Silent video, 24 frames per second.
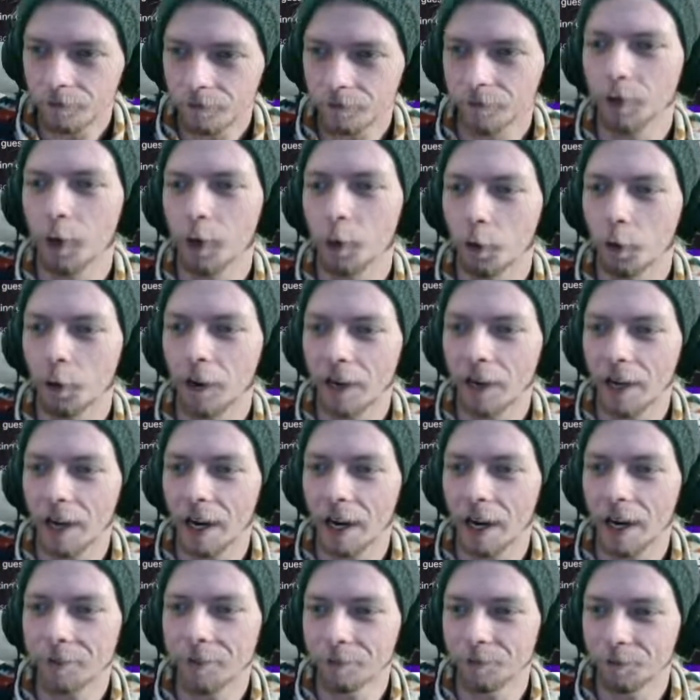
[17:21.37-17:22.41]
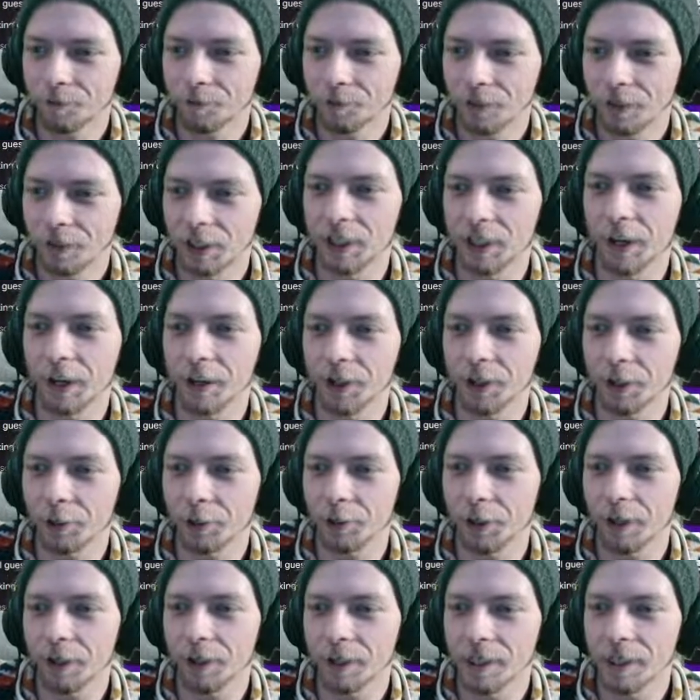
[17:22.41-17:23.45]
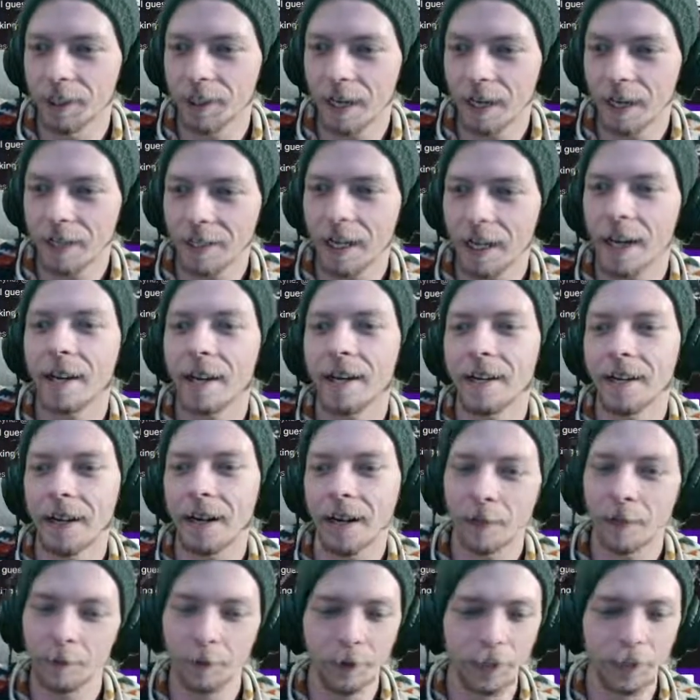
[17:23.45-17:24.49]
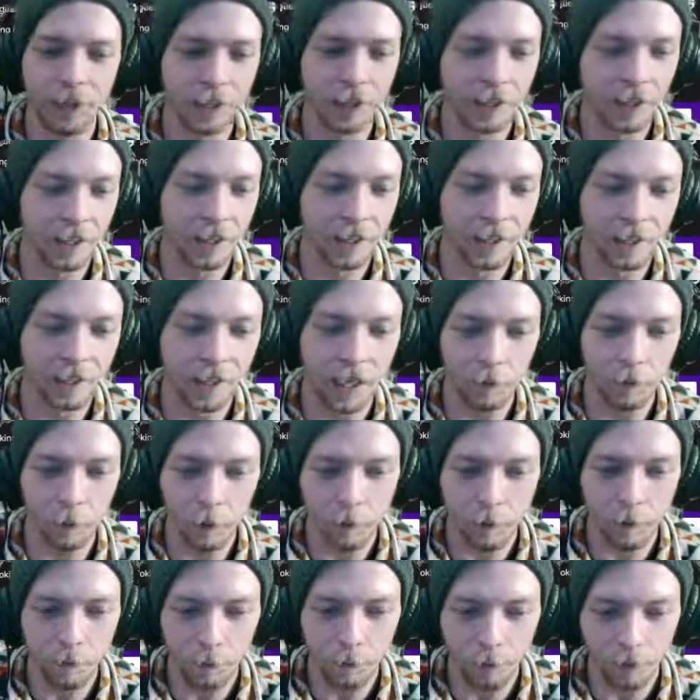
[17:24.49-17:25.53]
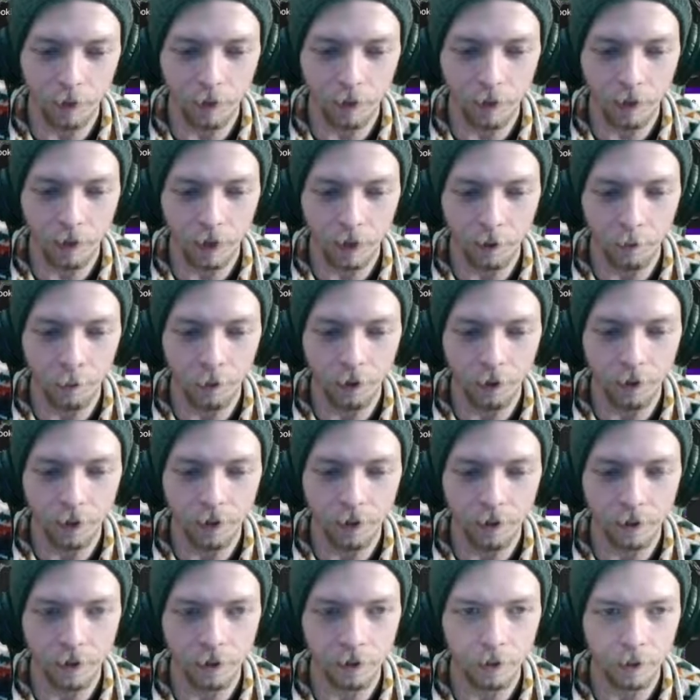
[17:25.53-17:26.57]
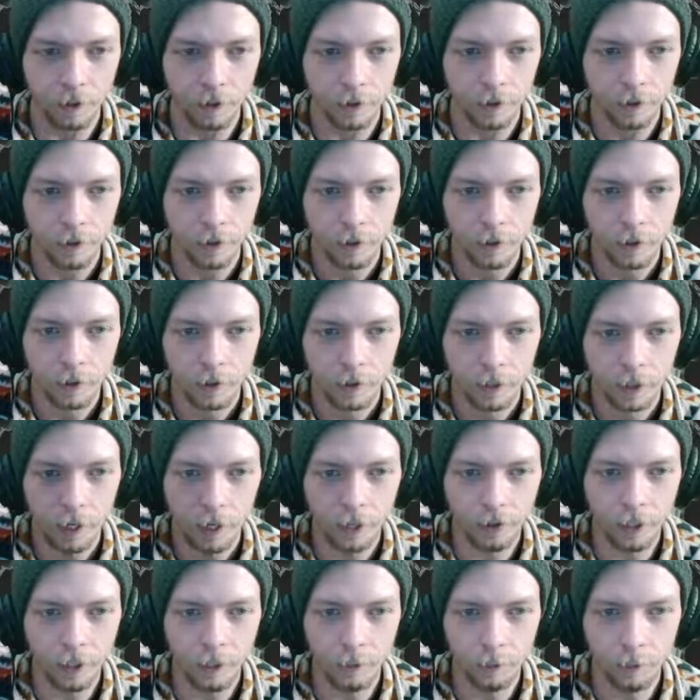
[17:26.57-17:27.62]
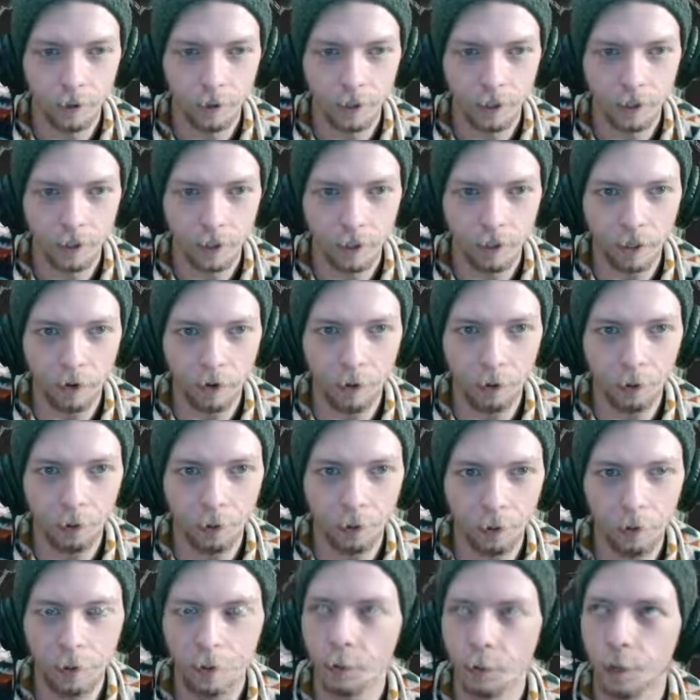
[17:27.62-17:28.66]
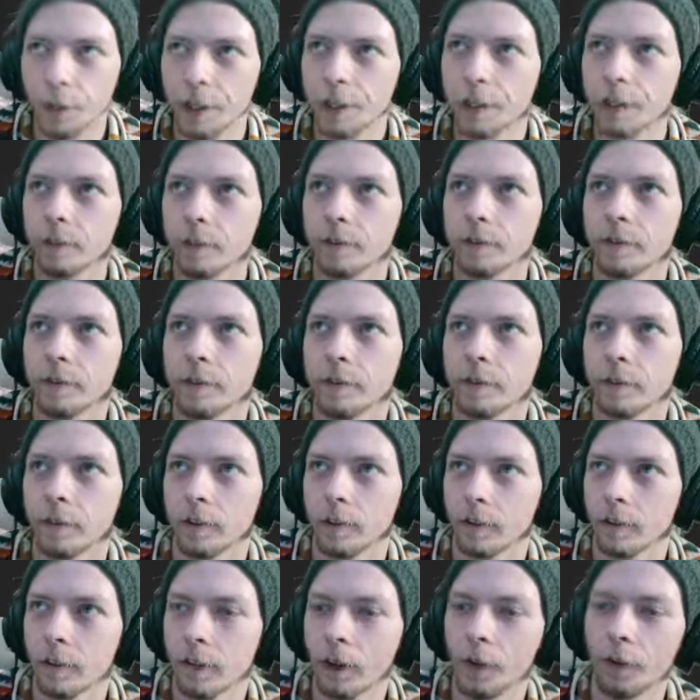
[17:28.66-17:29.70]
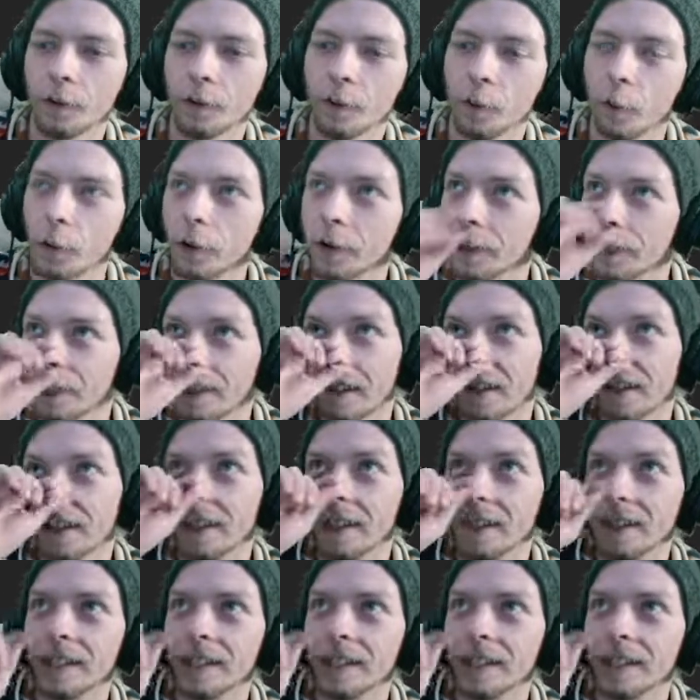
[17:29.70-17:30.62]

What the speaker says: Corey, hey, this character creator is nice. Hey, I appreciate it. Yeah, we've been putting a lot of work into it. I think we're in like our 3rd week of working on it,